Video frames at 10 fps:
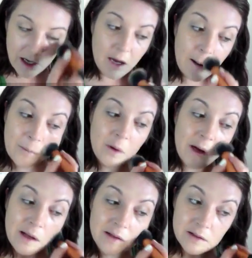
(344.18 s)
I
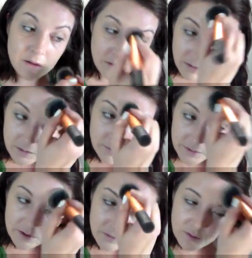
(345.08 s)
was
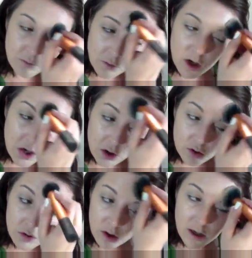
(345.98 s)
proven
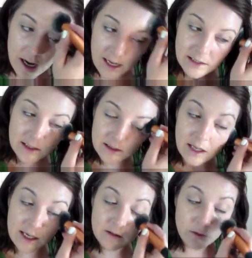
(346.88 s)
wrong. I did
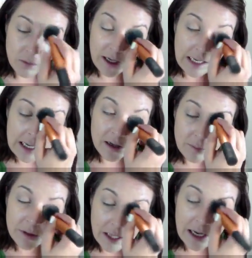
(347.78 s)
like the way it
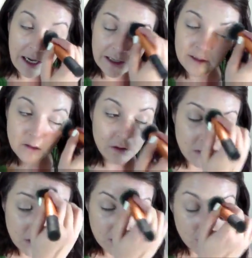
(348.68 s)
applied
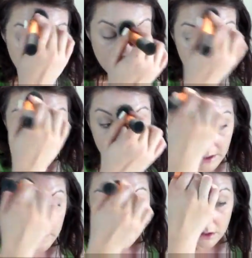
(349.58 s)

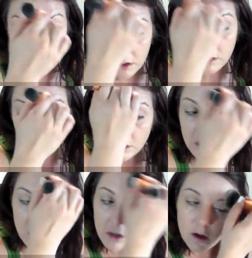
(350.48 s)
better
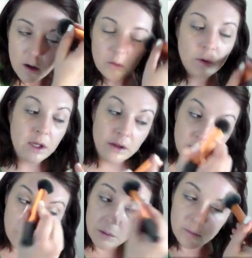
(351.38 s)

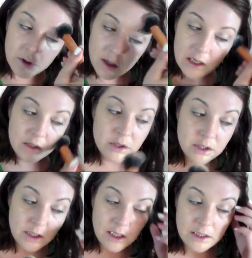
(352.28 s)
with the brush
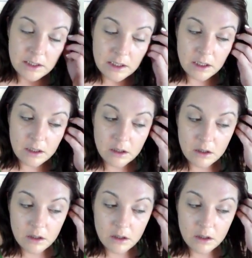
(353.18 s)
than I did